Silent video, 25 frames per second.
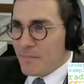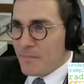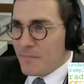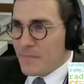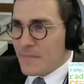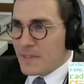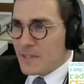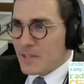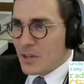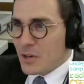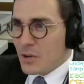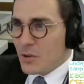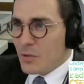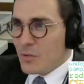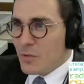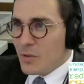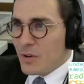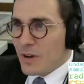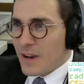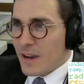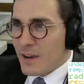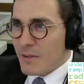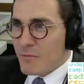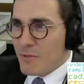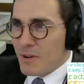So
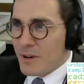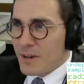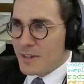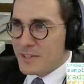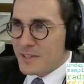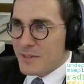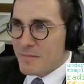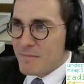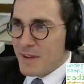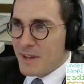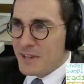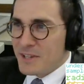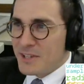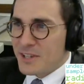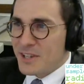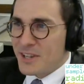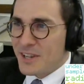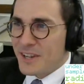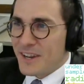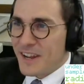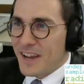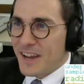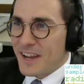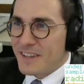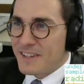I wanted to
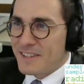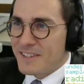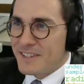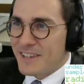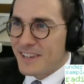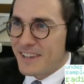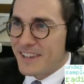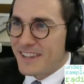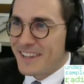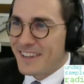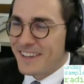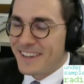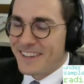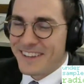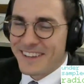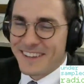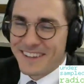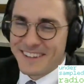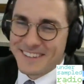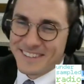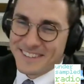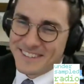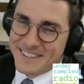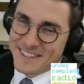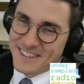mention,
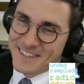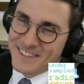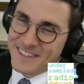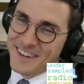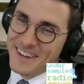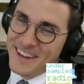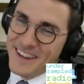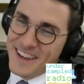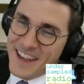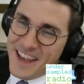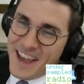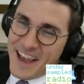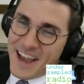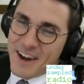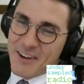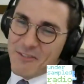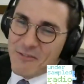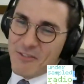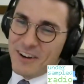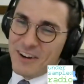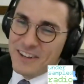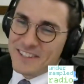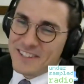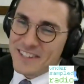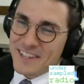so
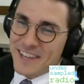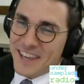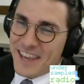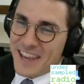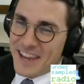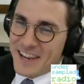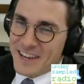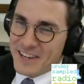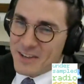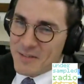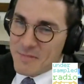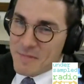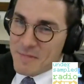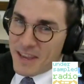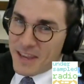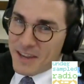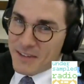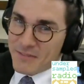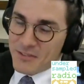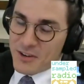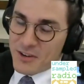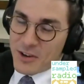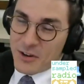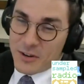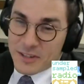once again, you may
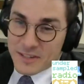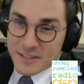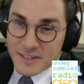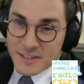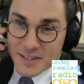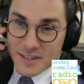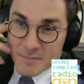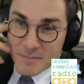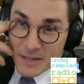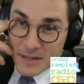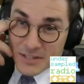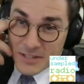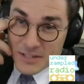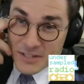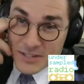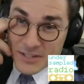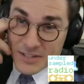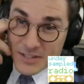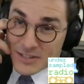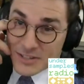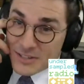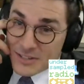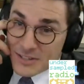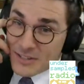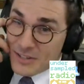have noticed that my
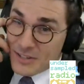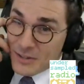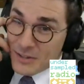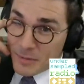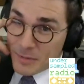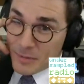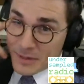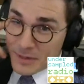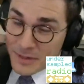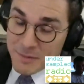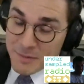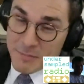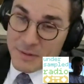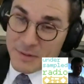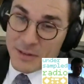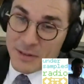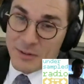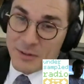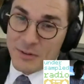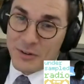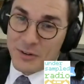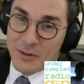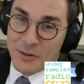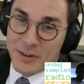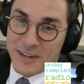stupid
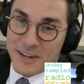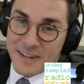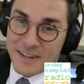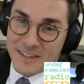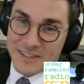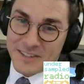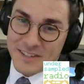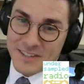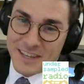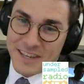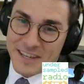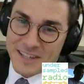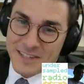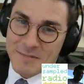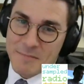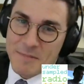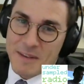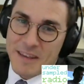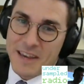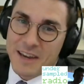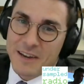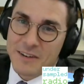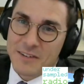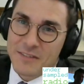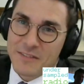computer has kicked
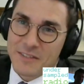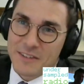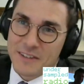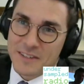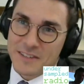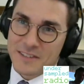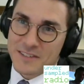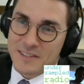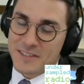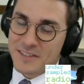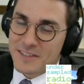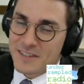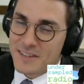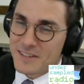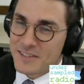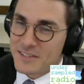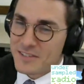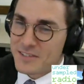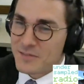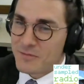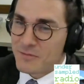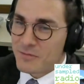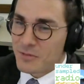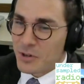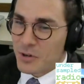me out of
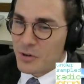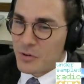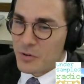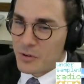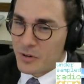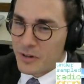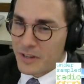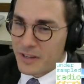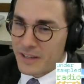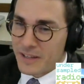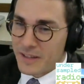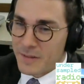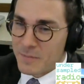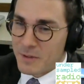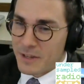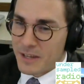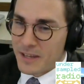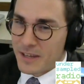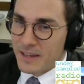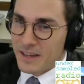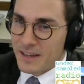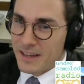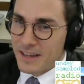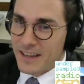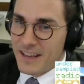this recording in the
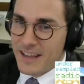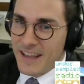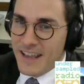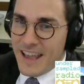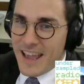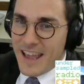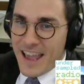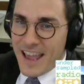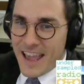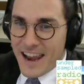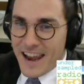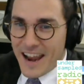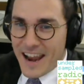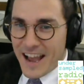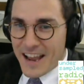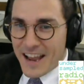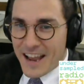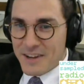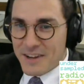beginning, and